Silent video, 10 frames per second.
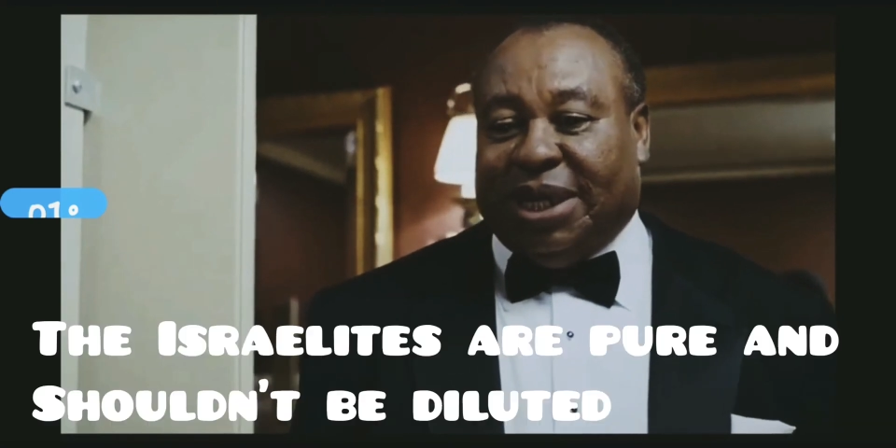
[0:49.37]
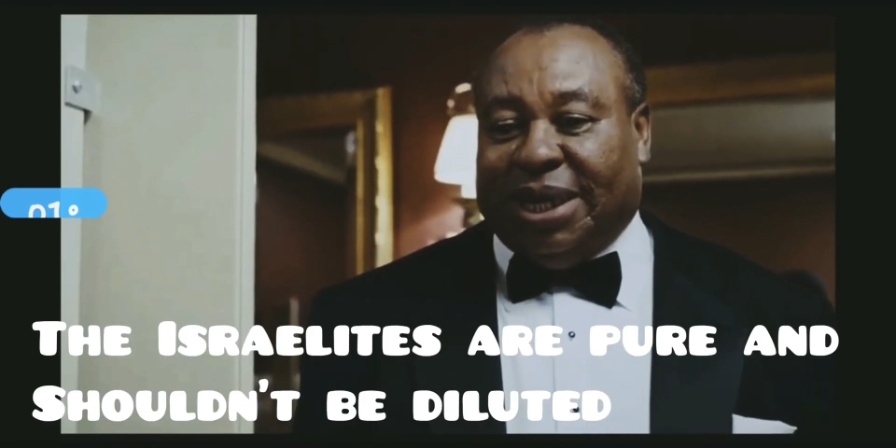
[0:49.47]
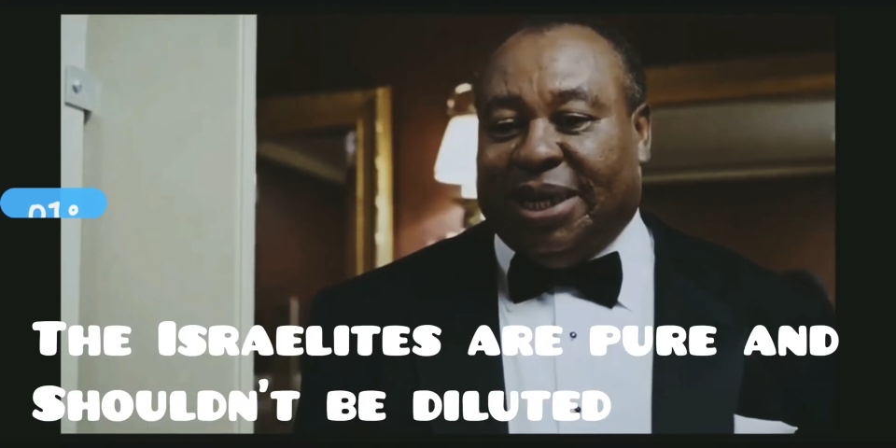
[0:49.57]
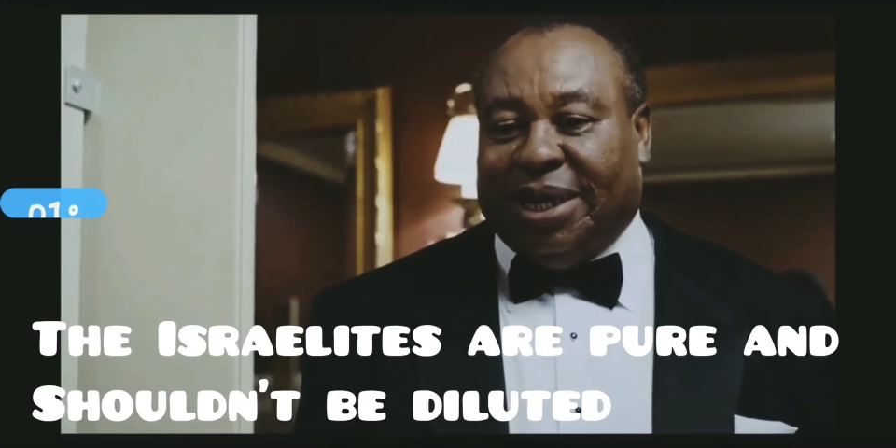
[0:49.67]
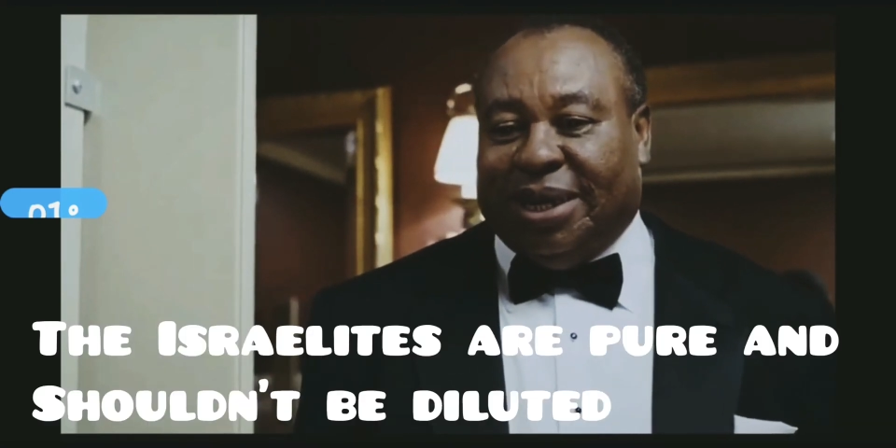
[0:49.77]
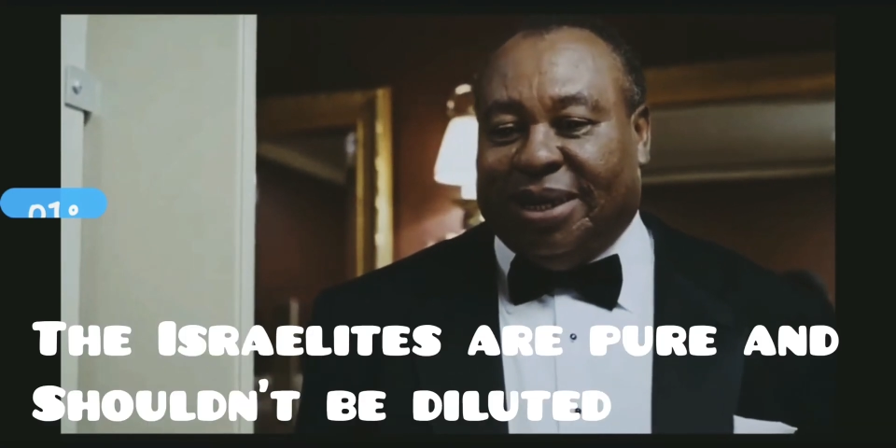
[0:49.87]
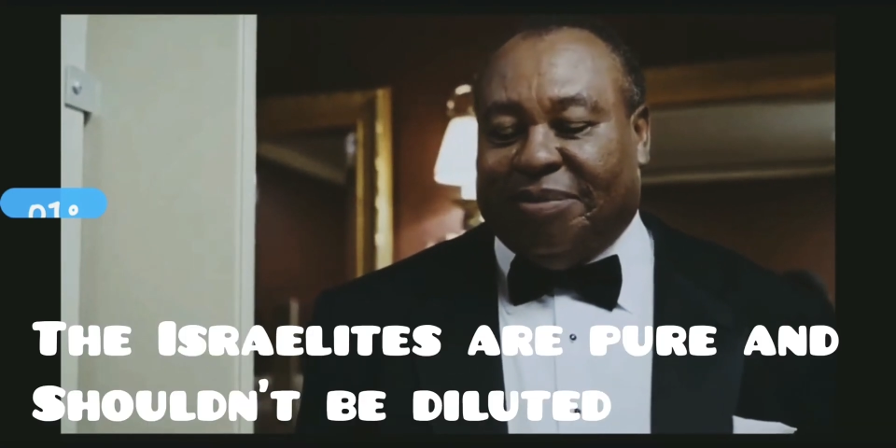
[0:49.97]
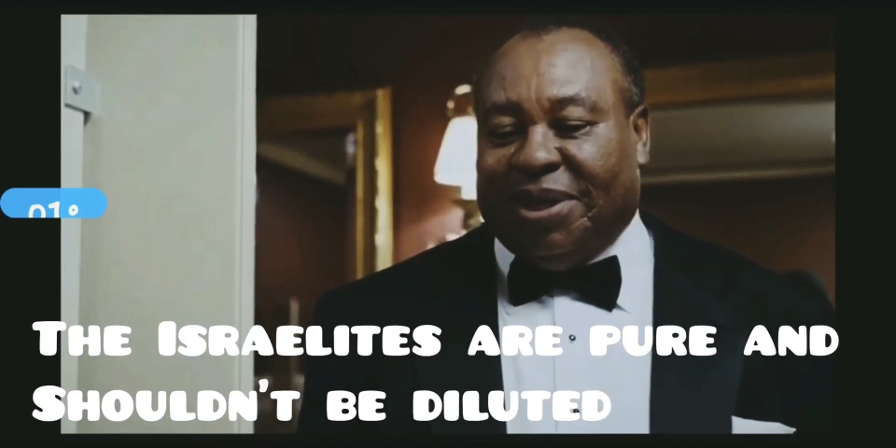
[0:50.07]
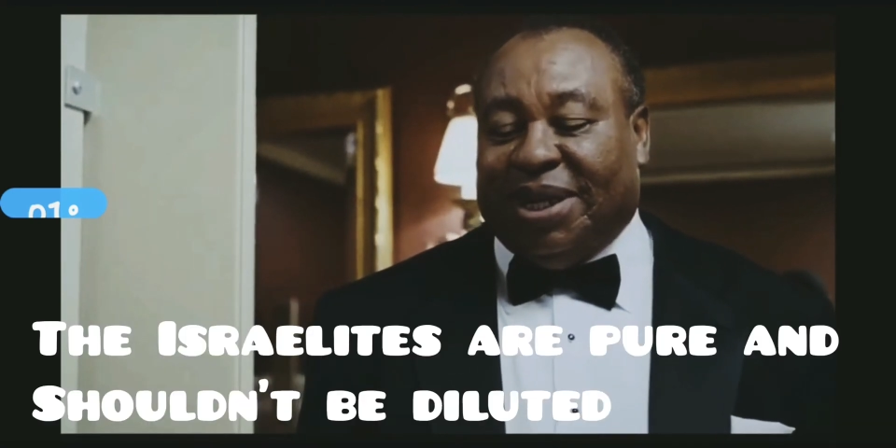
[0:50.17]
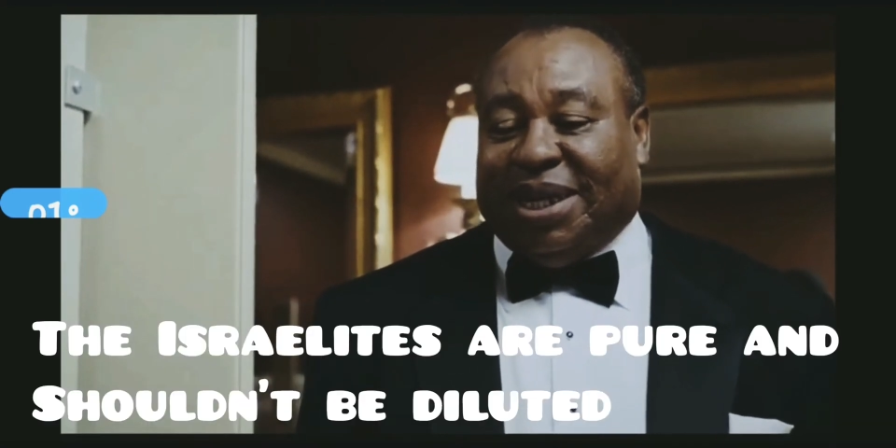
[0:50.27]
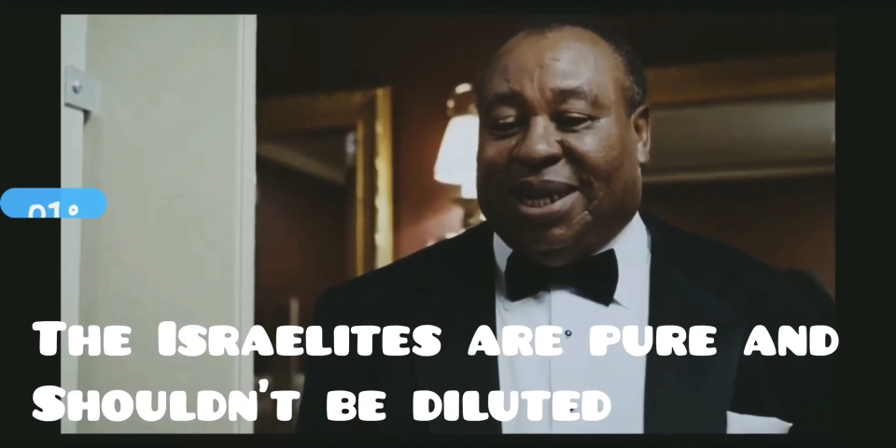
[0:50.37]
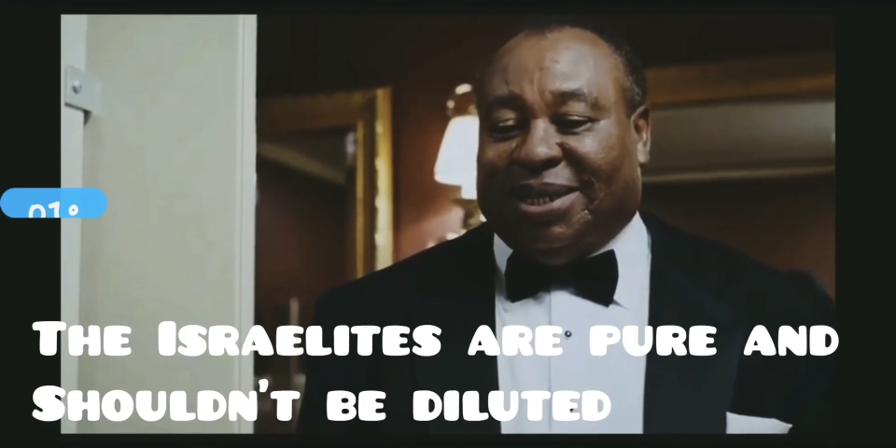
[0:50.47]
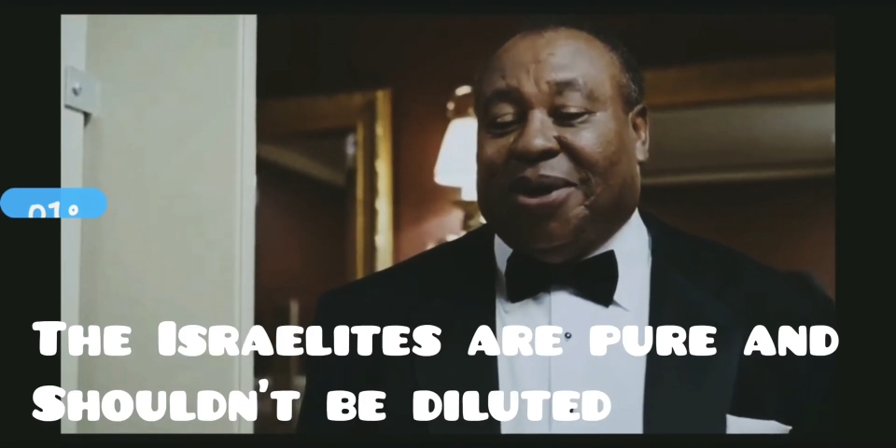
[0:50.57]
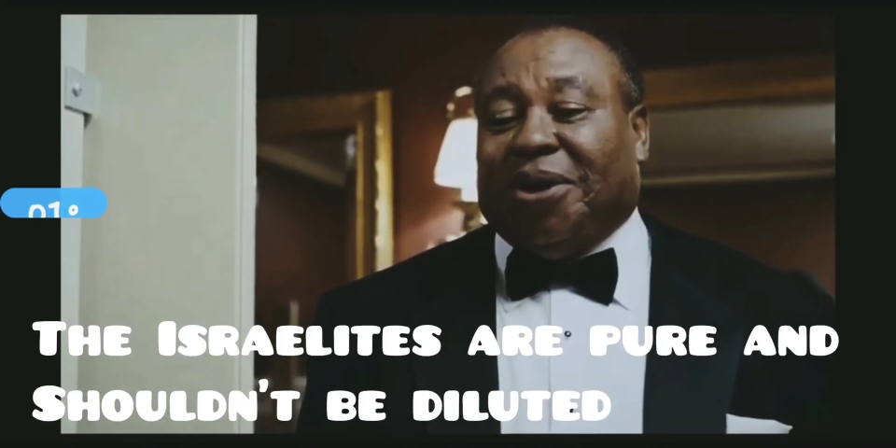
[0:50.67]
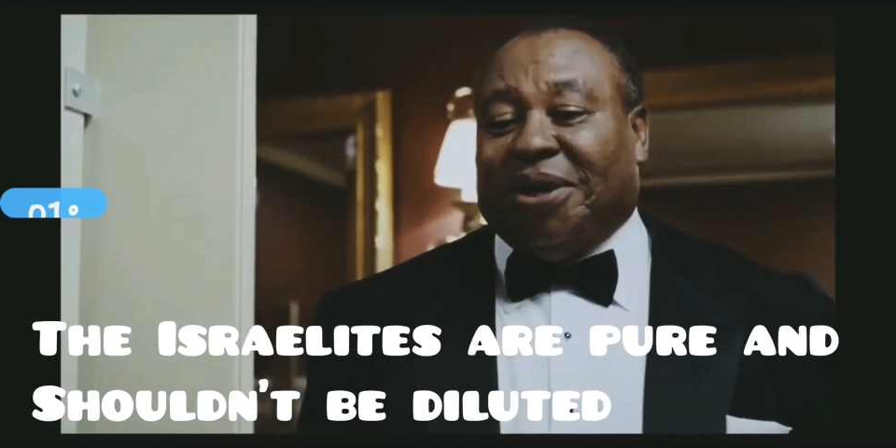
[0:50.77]
Huh? But look at us,
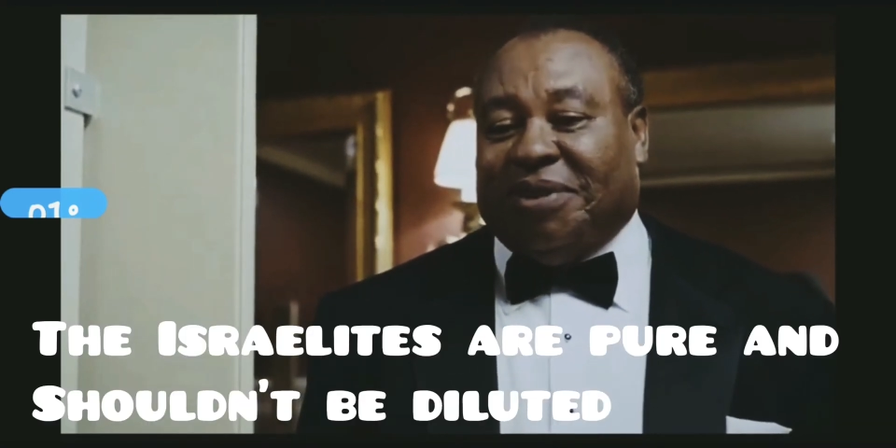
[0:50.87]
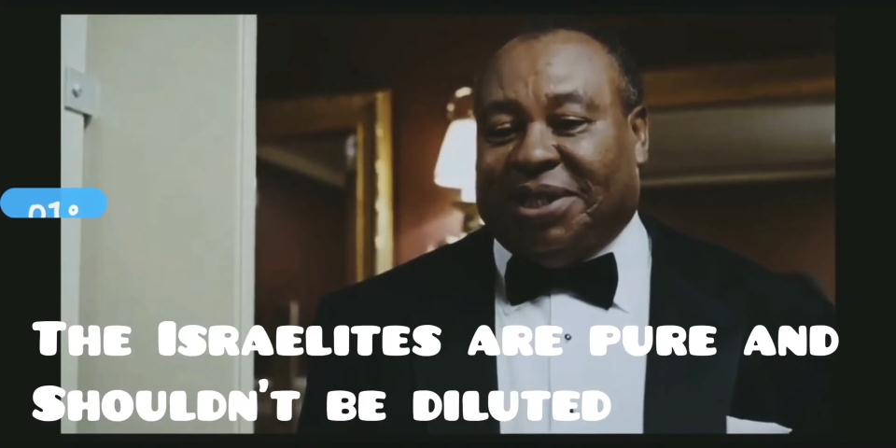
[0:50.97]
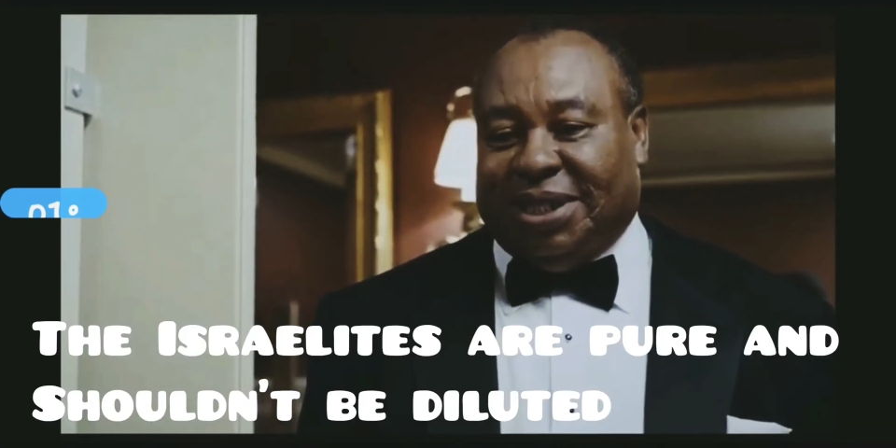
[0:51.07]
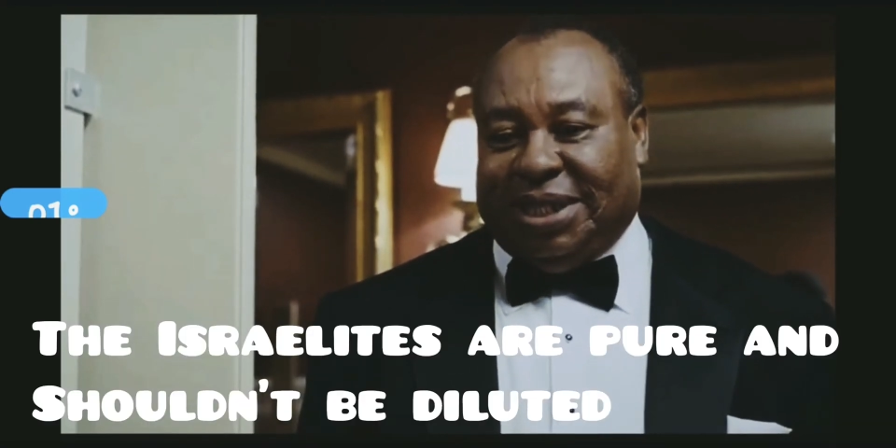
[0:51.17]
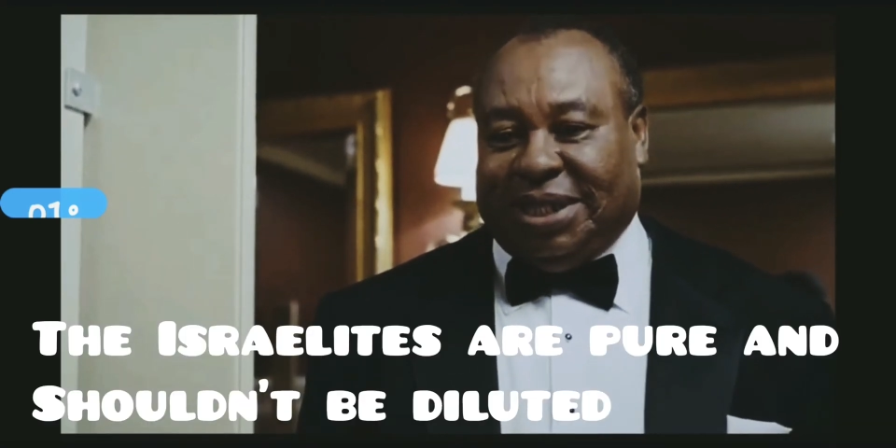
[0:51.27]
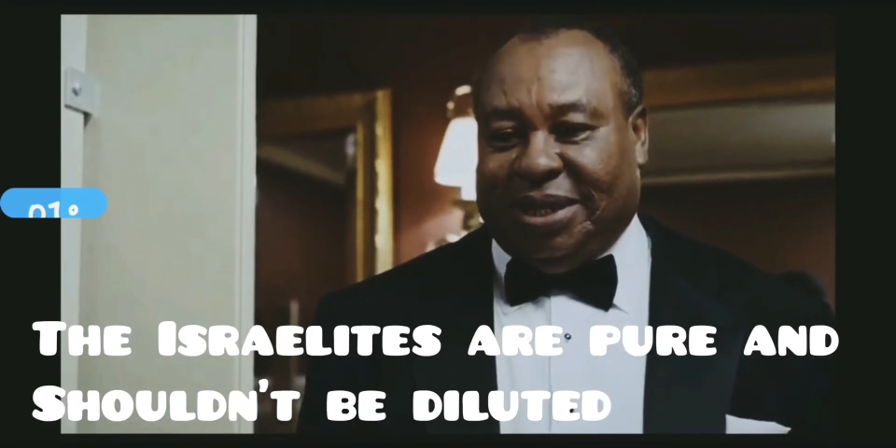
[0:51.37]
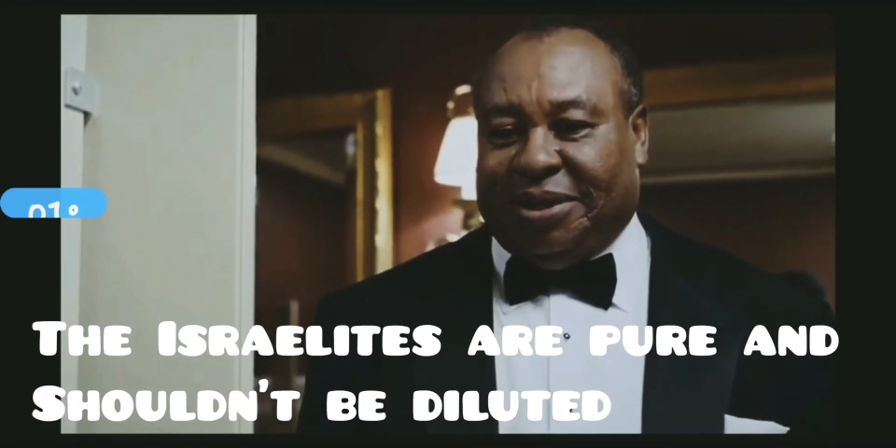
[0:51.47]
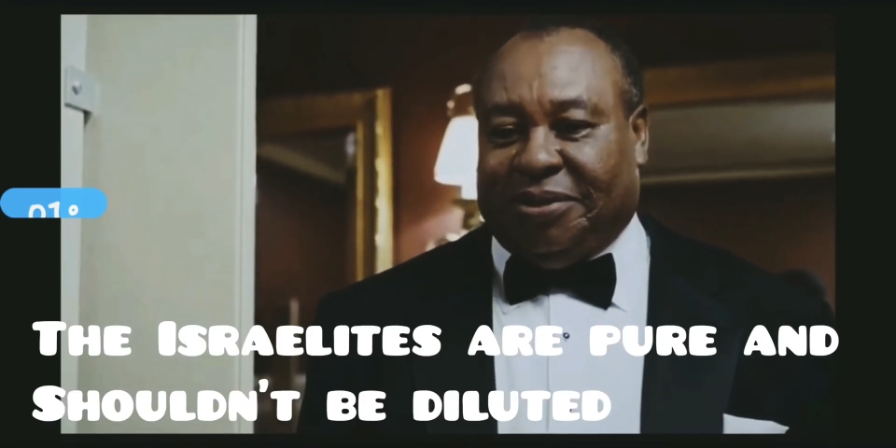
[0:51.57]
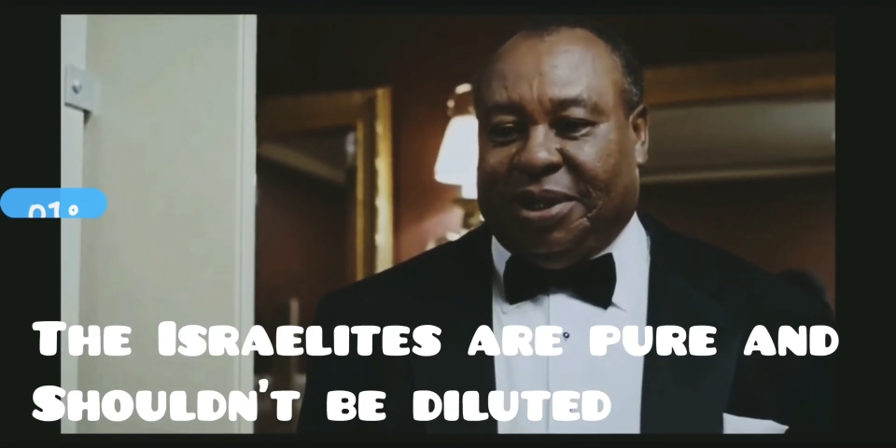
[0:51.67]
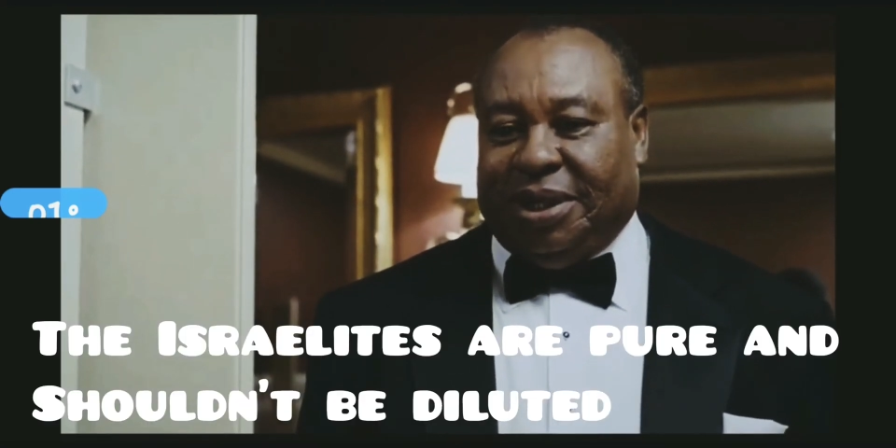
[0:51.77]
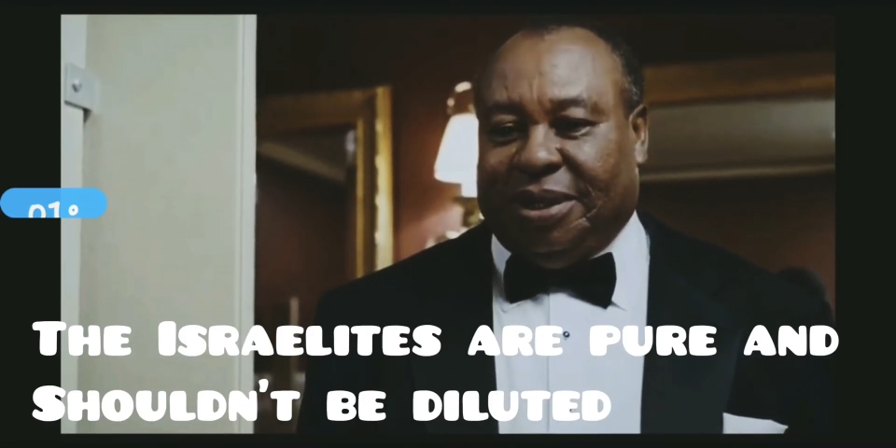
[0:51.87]
all of us in this country.